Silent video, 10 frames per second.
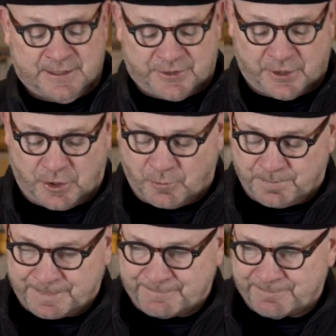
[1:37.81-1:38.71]
So
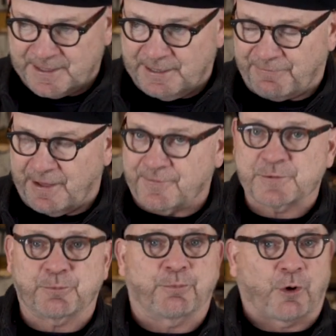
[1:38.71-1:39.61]
he found
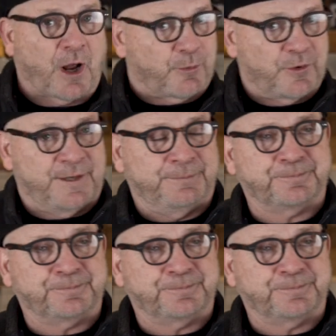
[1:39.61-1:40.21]
this property,